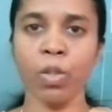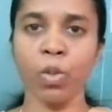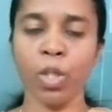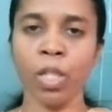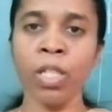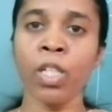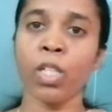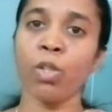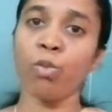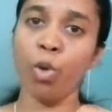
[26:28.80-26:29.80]
Okay.
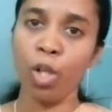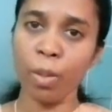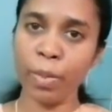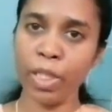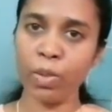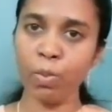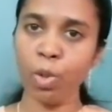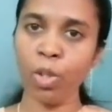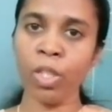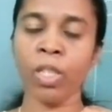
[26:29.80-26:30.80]
The volume is
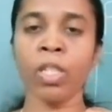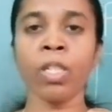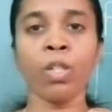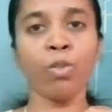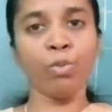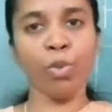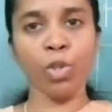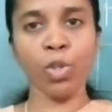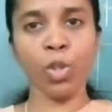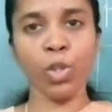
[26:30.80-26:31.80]
more,
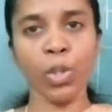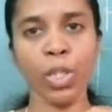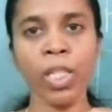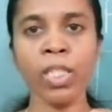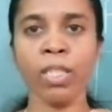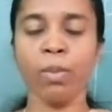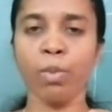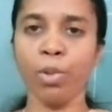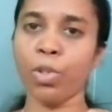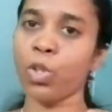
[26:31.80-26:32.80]
force also is
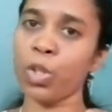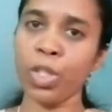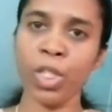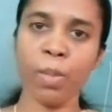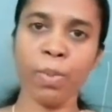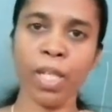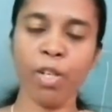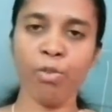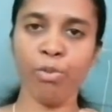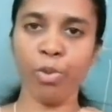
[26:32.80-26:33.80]
more. So the ship
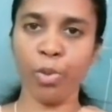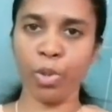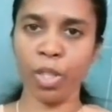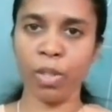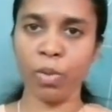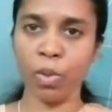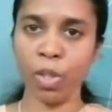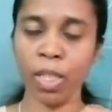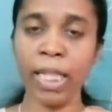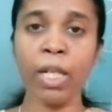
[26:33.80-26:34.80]
can float.
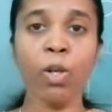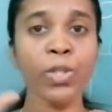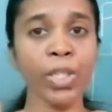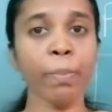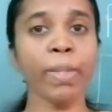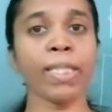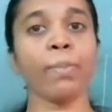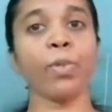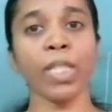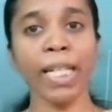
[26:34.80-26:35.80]
Okay. Also depends
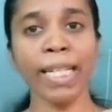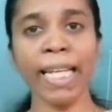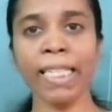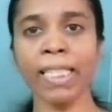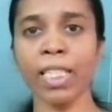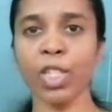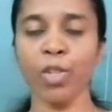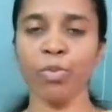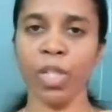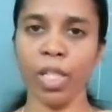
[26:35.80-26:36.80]
upon the density
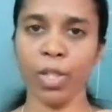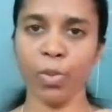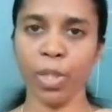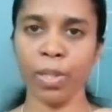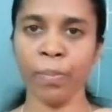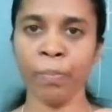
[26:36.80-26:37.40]
of the liquid.